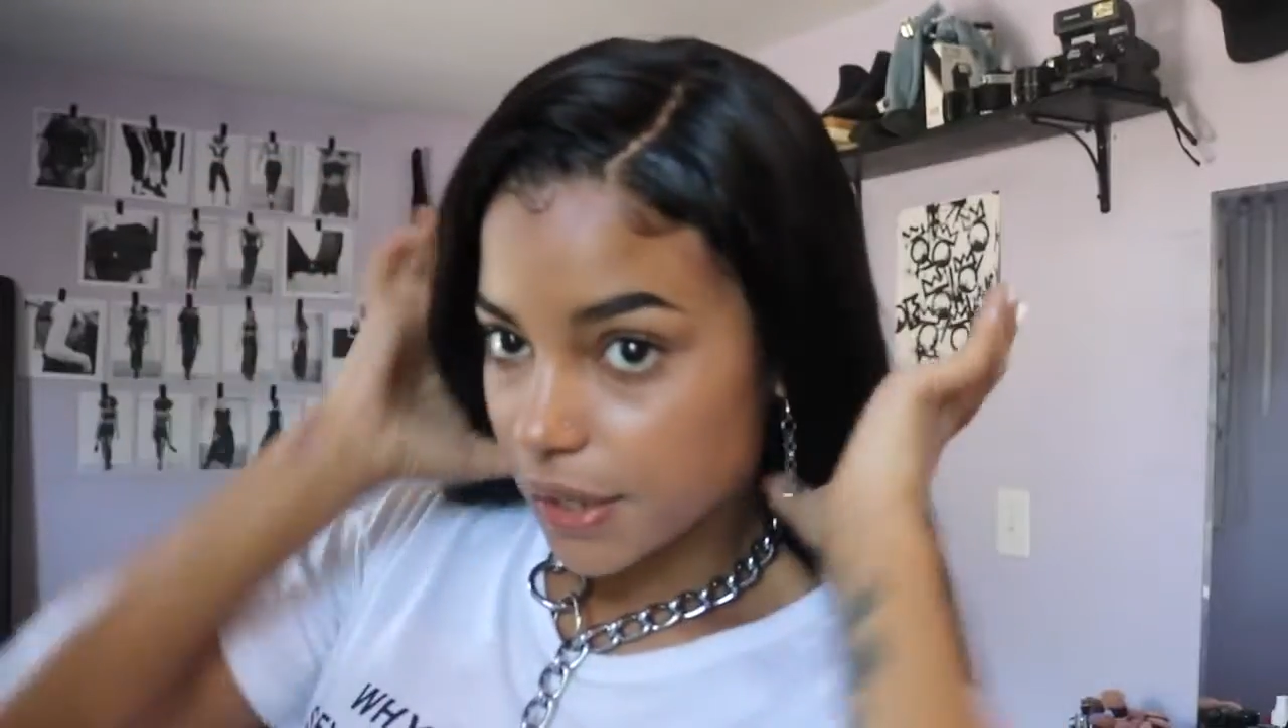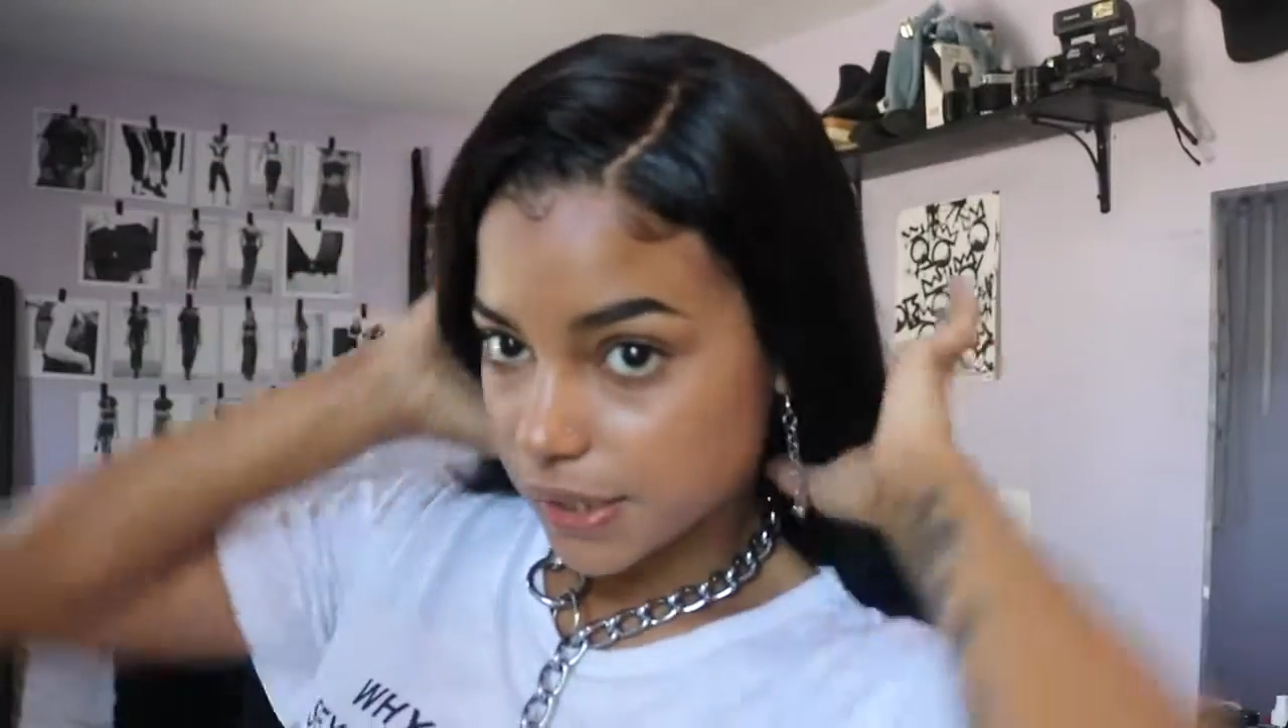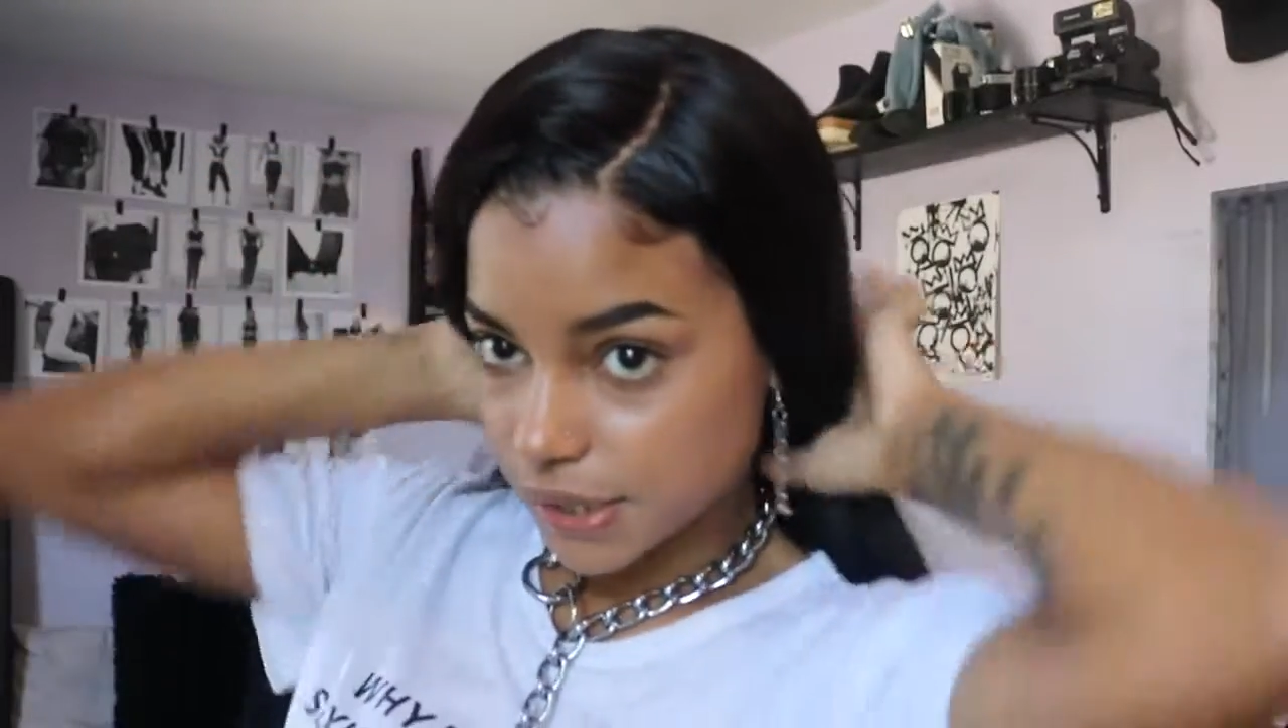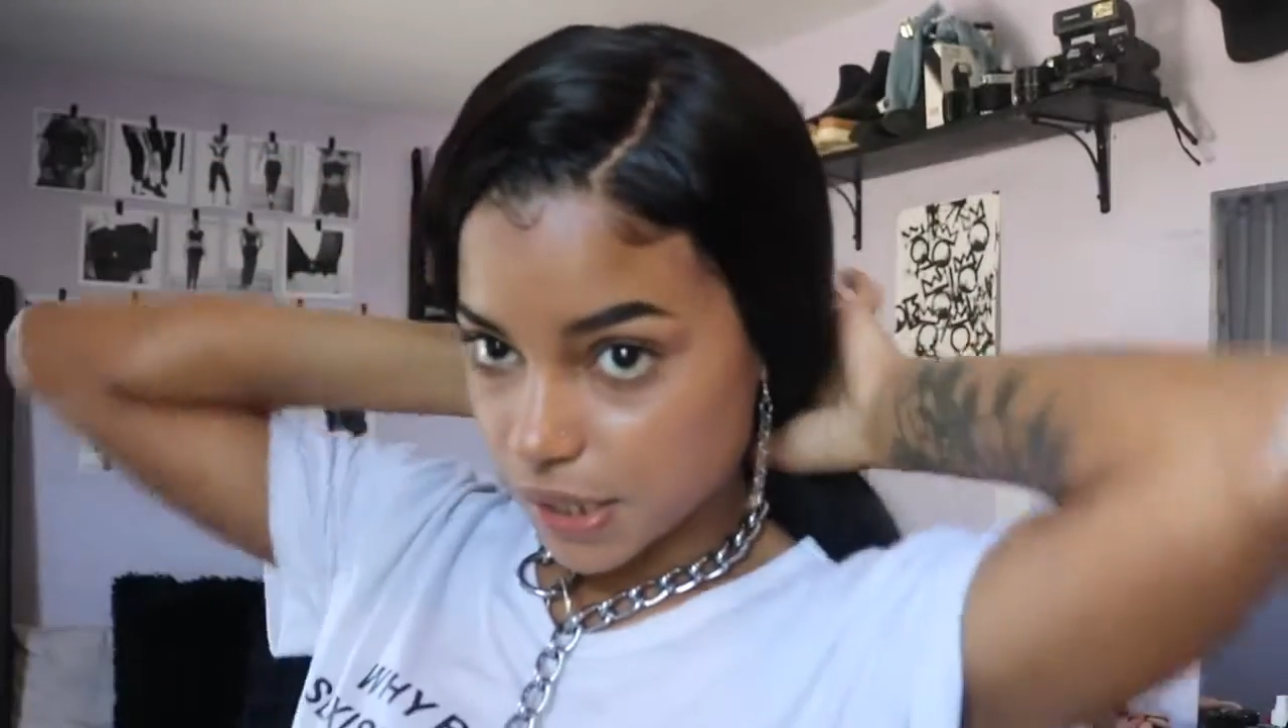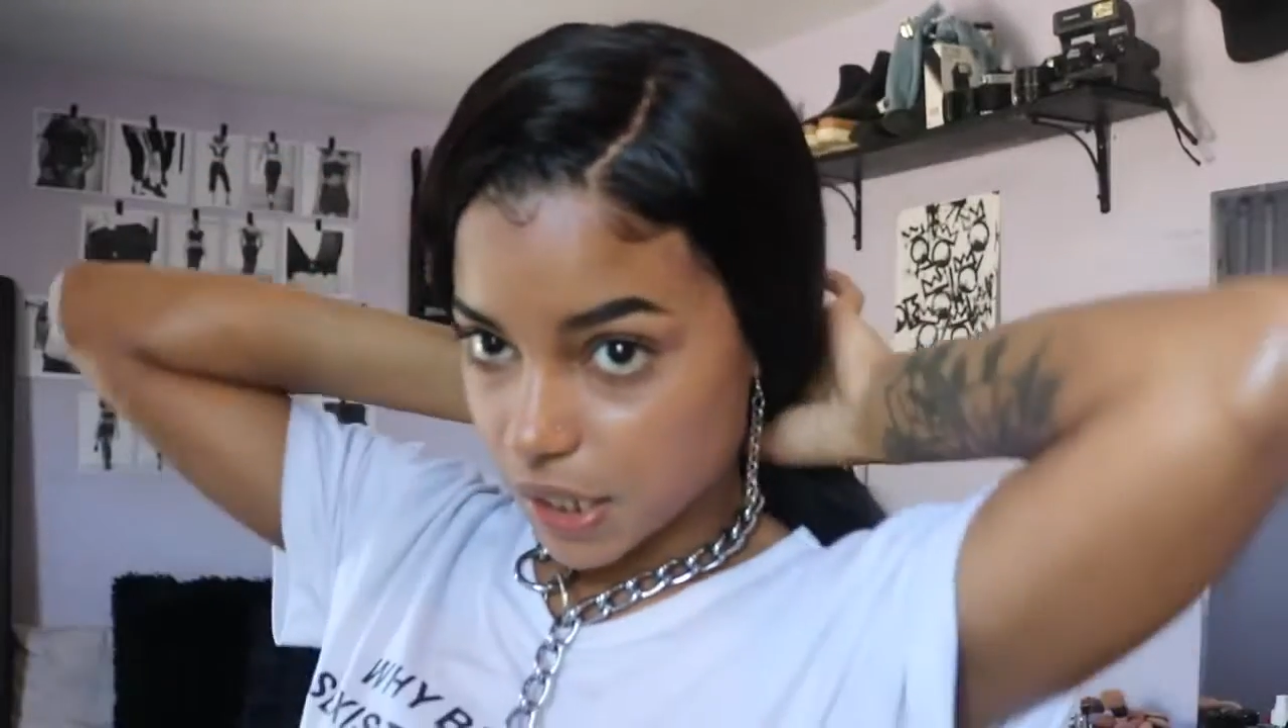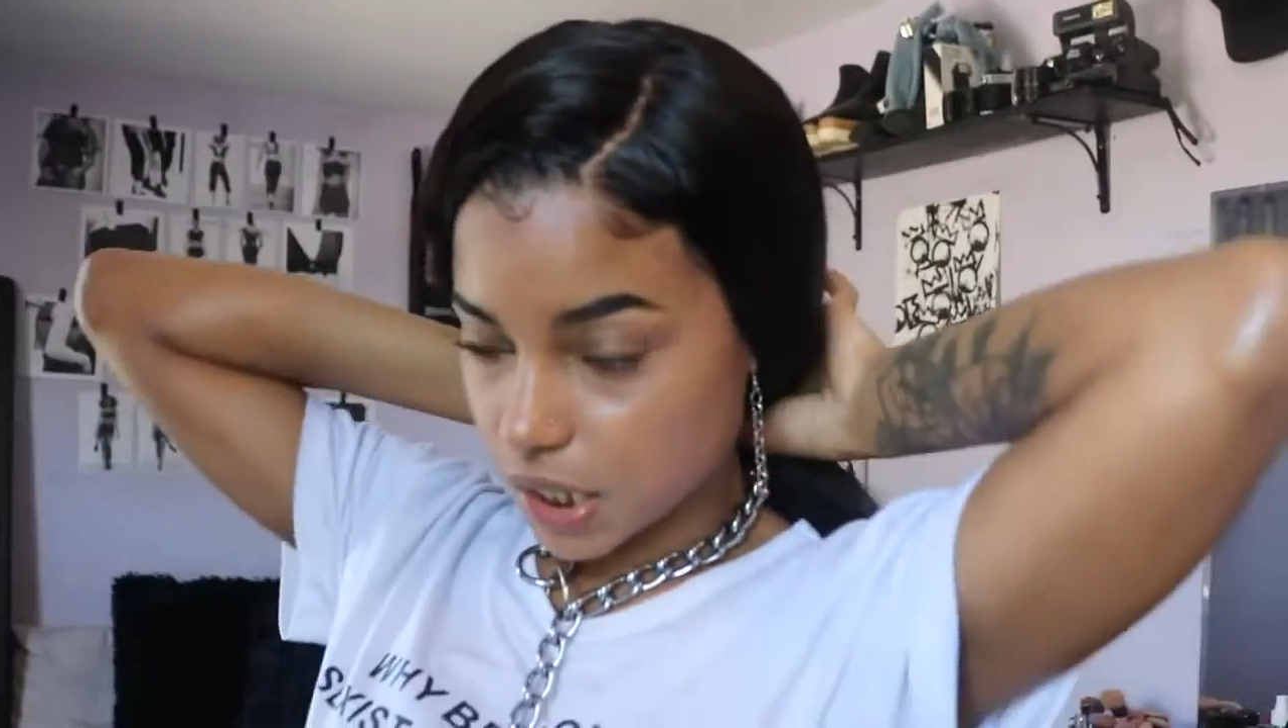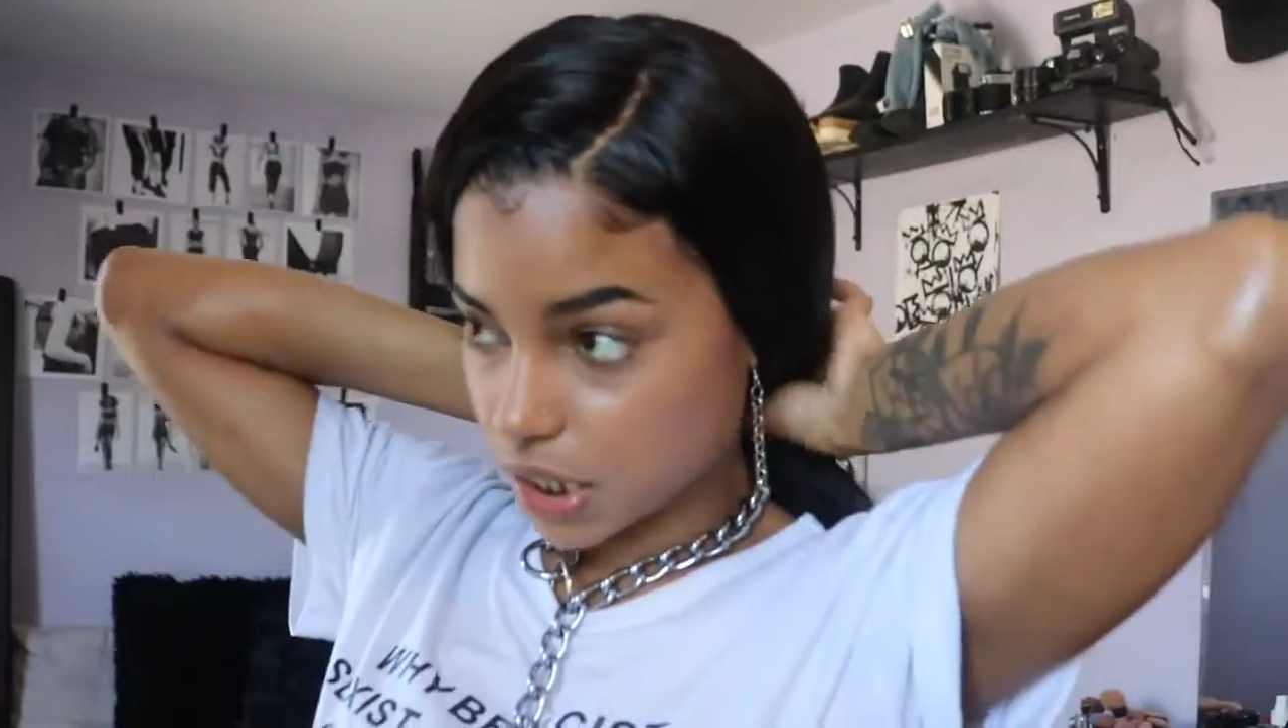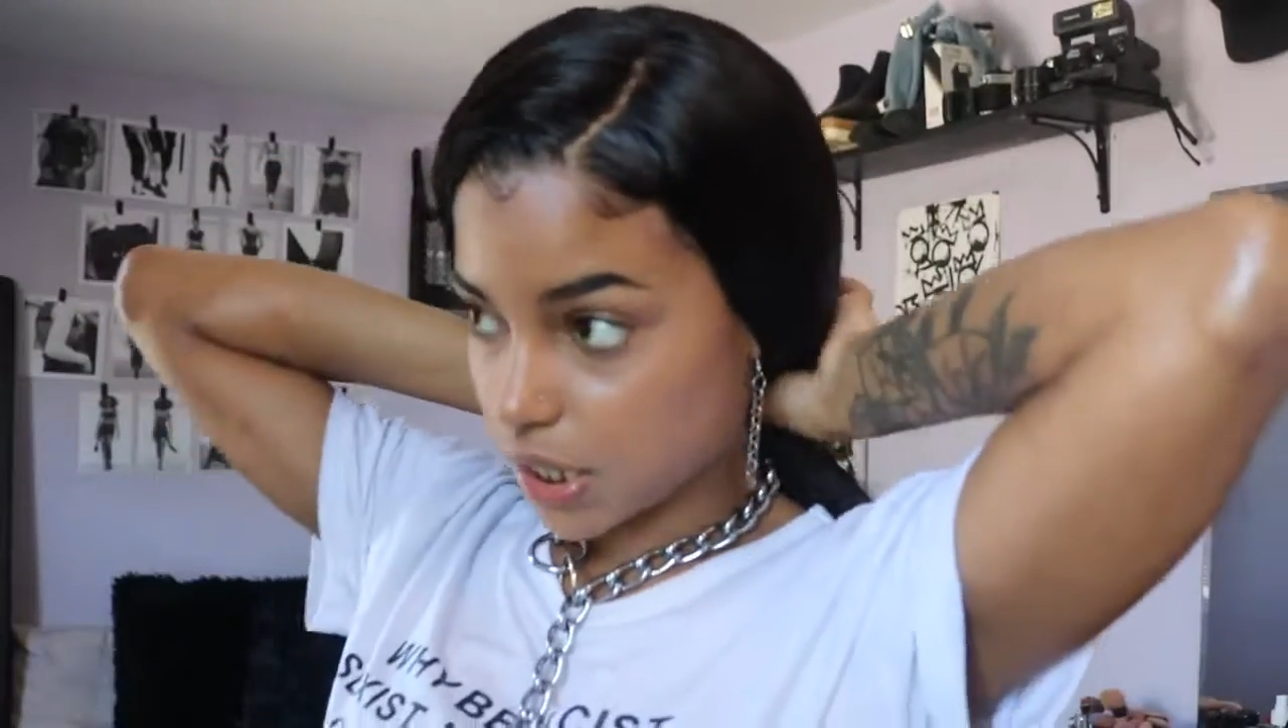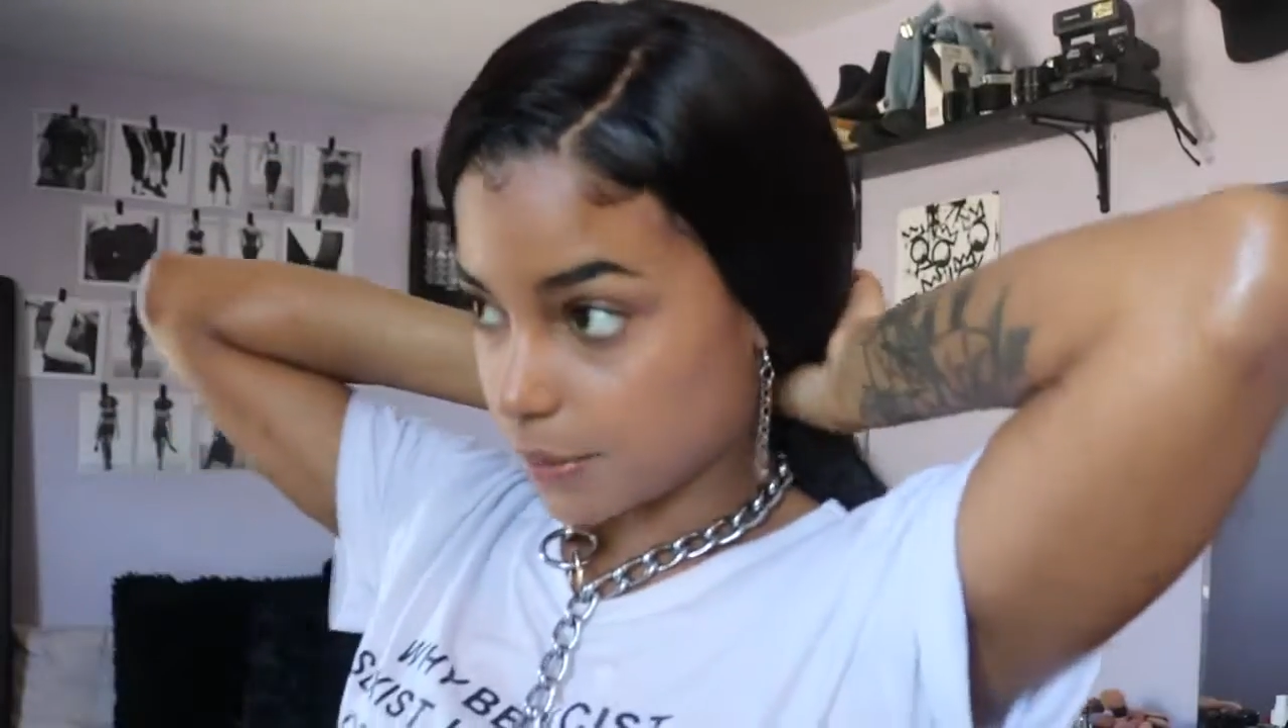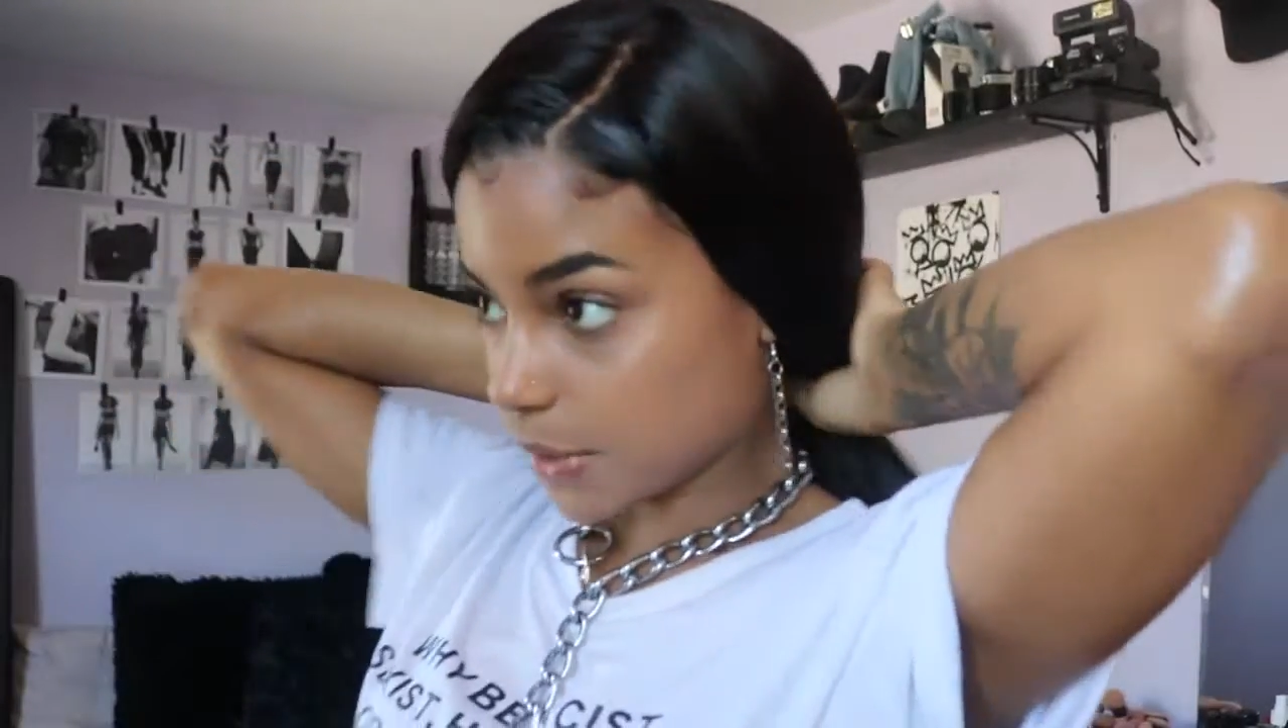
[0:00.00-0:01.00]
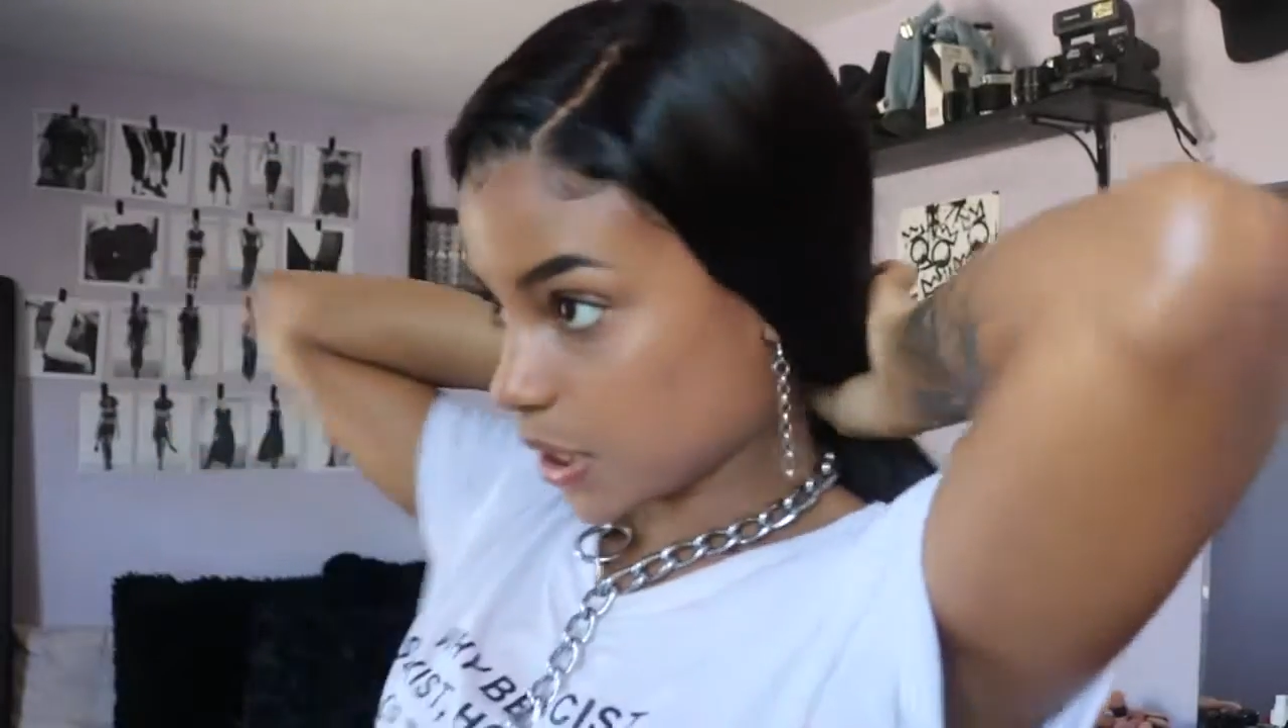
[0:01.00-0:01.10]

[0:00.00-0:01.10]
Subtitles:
I'm